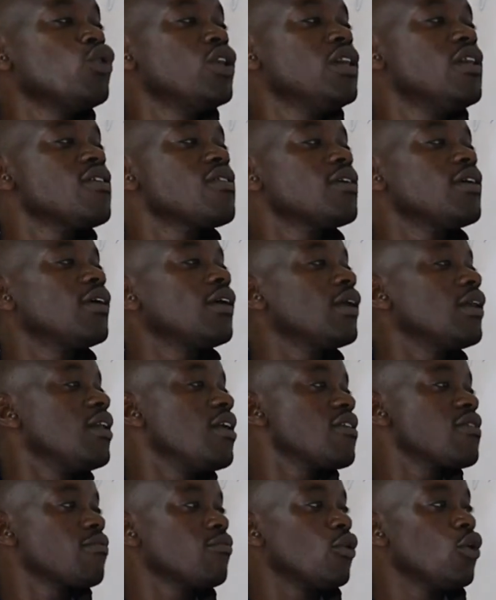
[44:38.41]
in
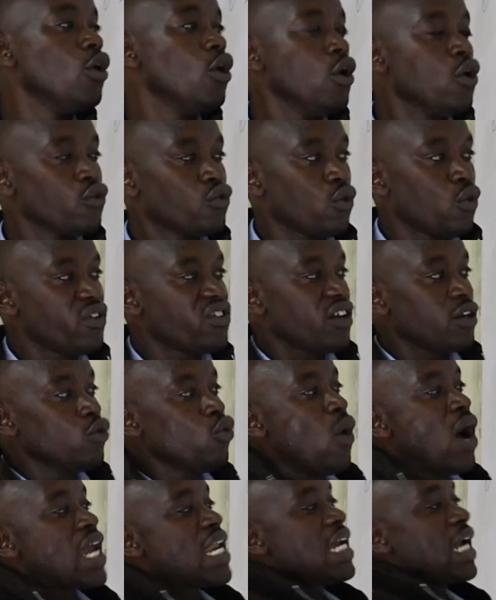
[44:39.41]
decimal. So we shall
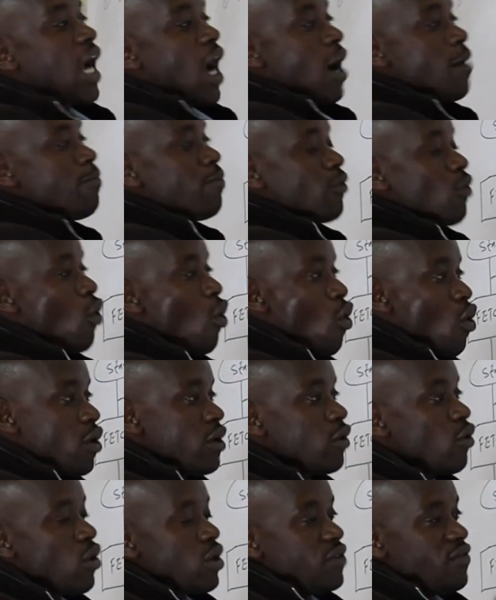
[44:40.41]
do a recap
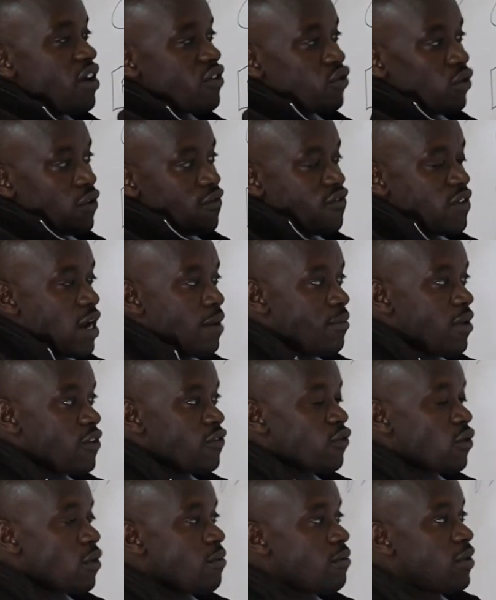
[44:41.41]
on conversion of
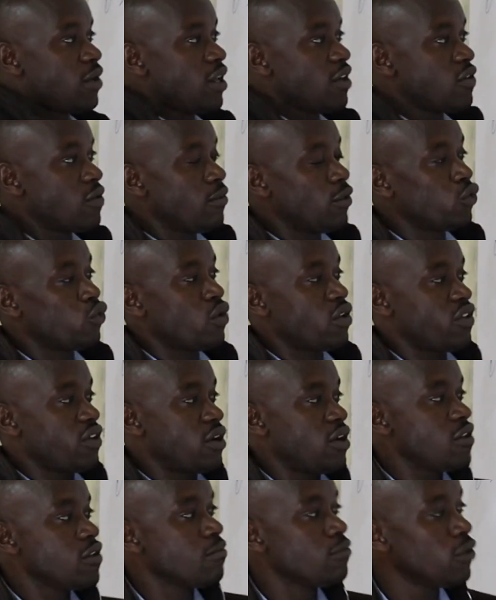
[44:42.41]
numbers from decimal to
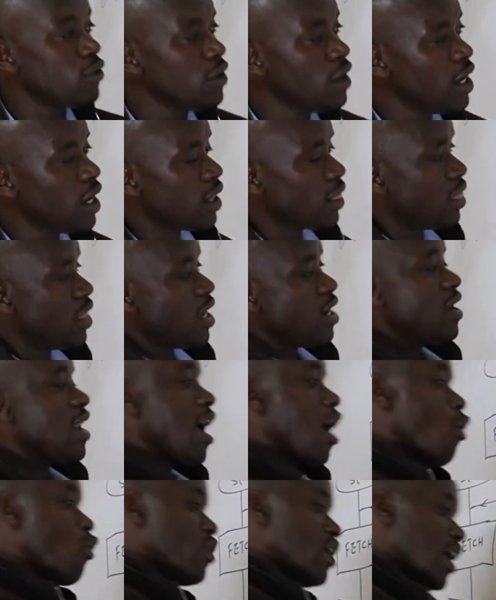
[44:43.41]
hexadecimal. Then
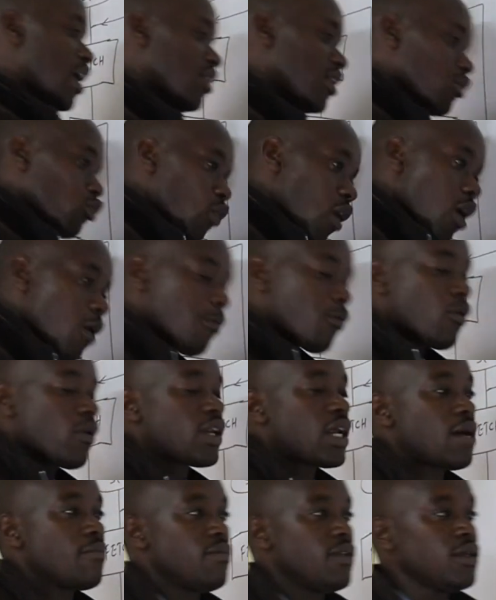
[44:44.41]
now we enter to our
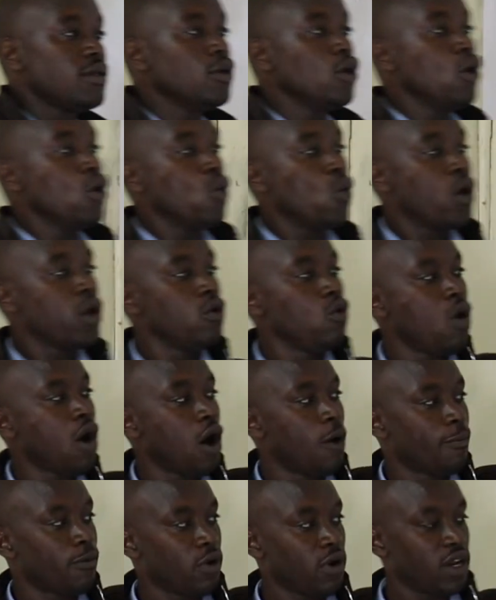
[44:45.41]
programming, we do
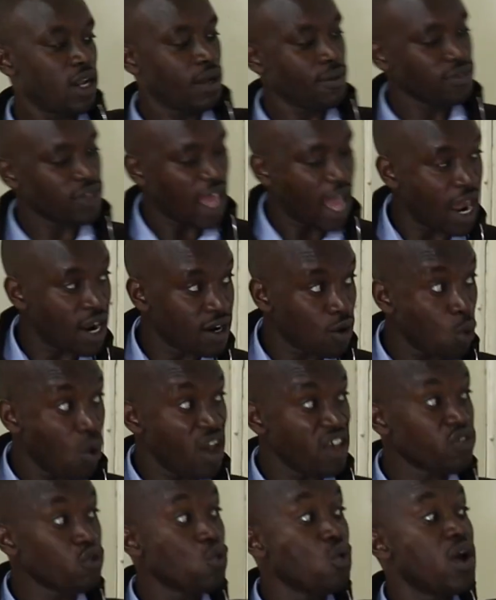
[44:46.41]
our programs, and
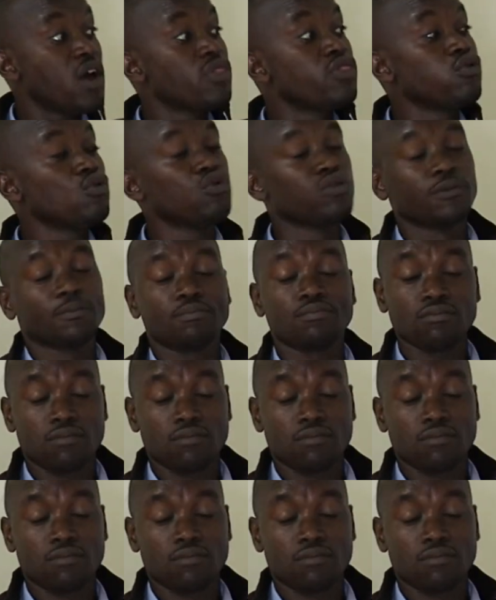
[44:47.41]
once we are through,